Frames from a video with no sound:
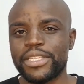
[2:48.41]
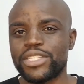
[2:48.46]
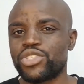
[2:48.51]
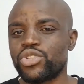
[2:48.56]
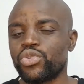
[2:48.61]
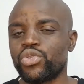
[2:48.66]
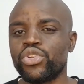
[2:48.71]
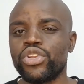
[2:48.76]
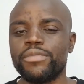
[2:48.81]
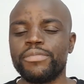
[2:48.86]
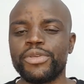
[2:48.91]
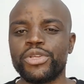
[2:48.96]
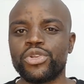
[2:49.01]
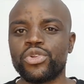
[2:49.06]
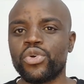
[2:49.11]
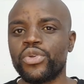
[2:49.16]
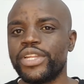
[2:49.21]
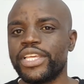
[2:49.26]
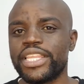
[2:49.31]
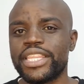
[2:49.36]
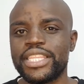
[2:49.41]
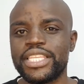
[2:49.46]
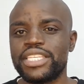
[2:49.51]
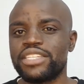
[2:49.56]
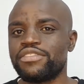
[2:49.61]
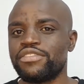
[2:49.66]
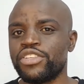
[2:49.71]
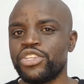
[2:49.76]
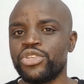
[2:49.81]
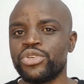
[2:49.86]
So you're going to be rolling these
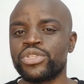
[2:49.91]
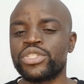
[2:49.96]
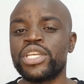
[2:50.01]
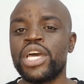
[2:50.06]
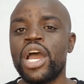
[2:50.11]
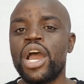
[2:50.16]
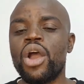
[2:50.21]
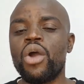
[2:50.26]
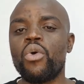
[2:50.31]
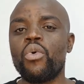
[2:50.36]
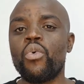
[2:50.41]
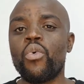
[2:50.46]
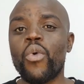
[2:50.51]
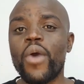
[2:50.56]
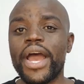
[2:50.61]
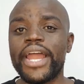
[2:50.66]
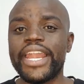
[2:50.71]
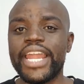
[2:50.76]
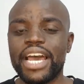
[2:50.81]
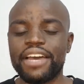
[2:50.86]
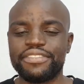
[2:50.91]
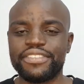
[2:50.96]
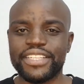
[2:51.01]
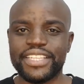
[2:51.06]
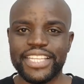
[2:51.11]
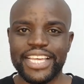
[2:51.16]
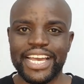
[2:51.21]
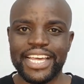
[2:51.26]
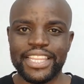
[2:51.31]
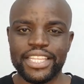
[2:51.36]
videos one after
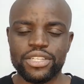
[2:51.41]
the other.